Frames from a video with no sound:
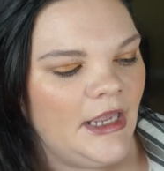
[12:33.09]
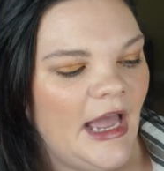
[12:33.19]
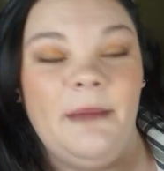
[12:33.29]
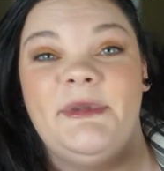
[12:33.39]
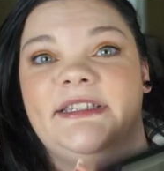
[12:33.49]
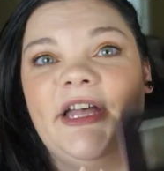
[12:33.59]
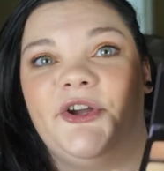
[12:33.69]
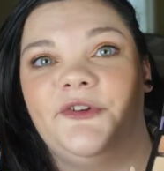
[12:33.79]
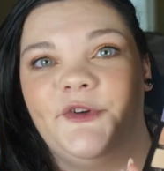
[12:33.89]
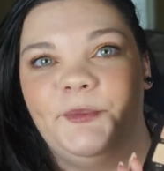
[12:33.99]
I'm a
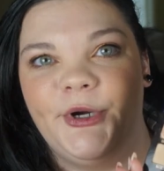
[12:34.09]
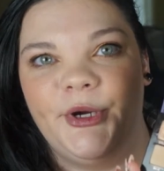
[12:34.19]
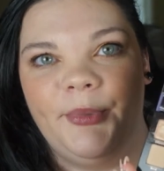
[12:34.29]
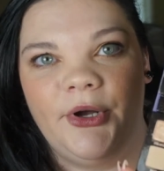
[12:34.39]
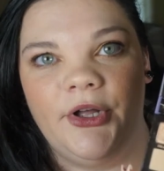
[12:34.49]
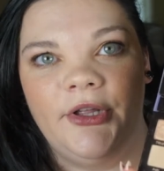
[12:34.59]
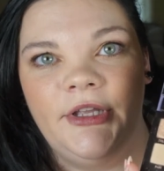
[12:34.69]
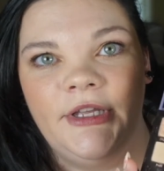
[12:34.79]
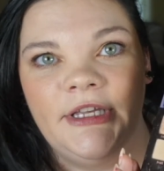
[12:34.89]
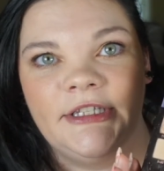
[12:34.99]
sucker for purple,
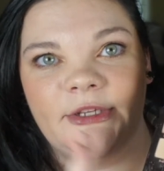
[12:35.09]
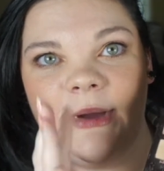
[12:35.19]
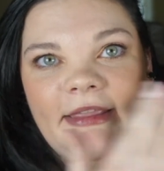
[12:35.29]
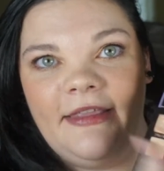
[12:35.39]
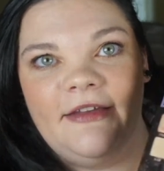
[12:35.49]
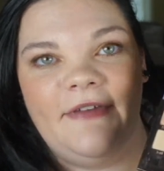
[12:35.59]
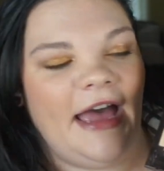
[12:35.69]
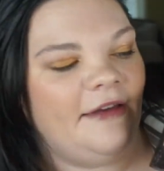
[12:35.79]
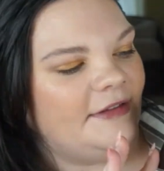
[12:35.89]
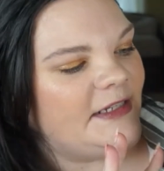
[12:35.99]
so I love
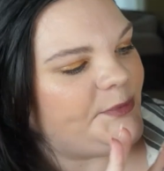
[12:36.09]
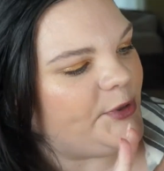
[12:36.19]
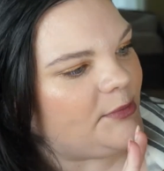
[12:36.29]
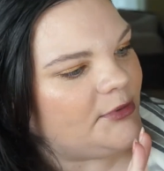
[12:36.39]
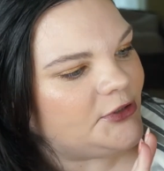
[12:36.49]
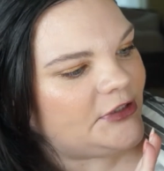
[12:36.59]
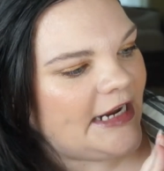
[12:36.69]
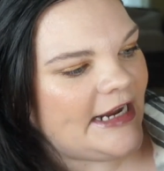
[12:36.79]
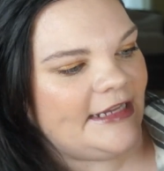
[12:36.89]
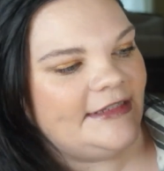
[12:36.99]
having these purple
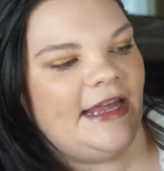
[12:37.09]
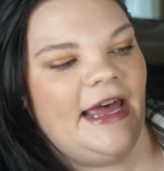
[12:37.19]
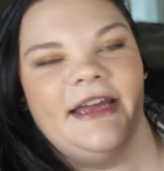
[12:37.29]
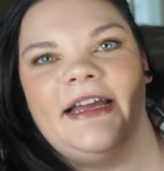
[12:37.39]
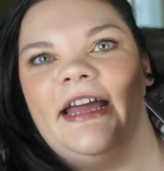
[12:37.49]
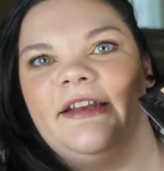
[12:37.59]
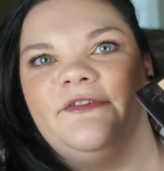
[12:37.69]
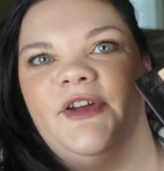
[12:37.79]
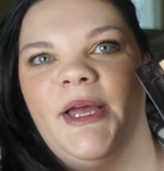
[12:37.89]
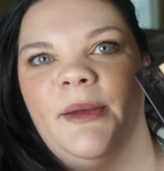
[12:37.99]
shades. That kind
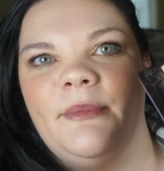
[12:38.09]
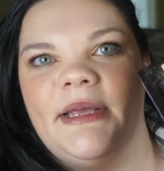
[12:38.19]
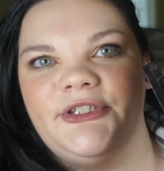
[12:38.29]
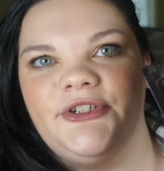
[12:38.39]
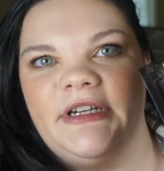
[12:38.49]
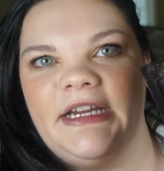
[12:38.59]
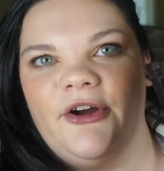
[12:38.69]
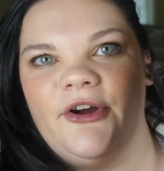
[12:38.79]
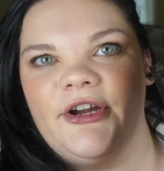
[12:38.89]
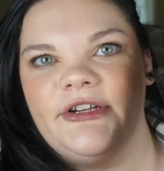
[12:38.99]
of mustardy
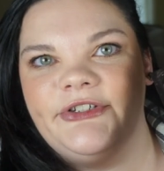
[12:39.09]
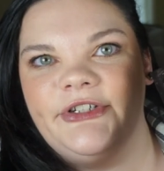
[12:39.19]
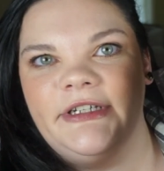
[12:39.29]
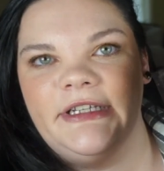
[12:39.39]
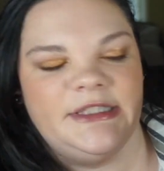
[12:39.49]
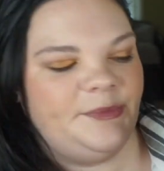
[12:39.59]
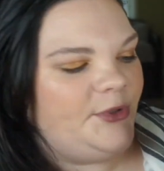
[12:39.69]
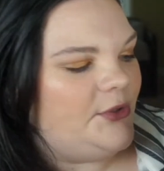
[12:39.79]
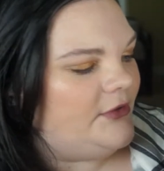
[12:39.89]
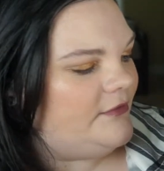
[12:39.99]
orange is
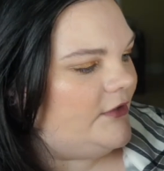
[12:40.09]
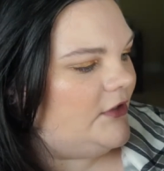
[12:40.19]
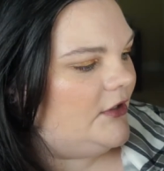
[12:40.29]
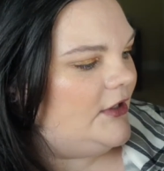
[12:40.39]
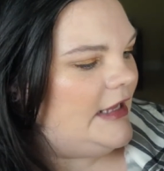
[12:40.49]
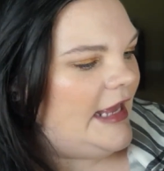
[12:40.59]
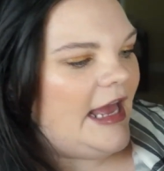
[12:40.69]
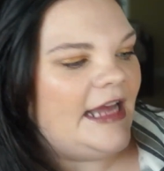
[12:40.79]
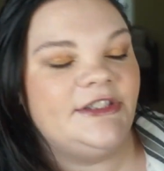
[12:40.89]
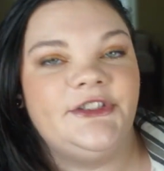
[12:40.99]
beautiful.
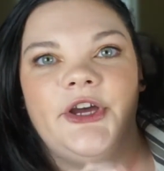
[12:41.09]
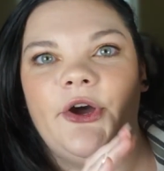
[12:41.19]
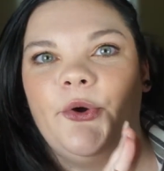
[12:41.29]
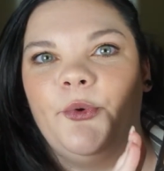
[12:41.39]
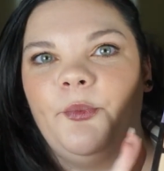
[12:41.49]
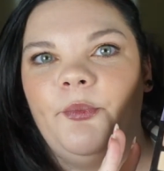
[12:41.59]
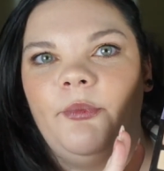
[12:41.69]
And so,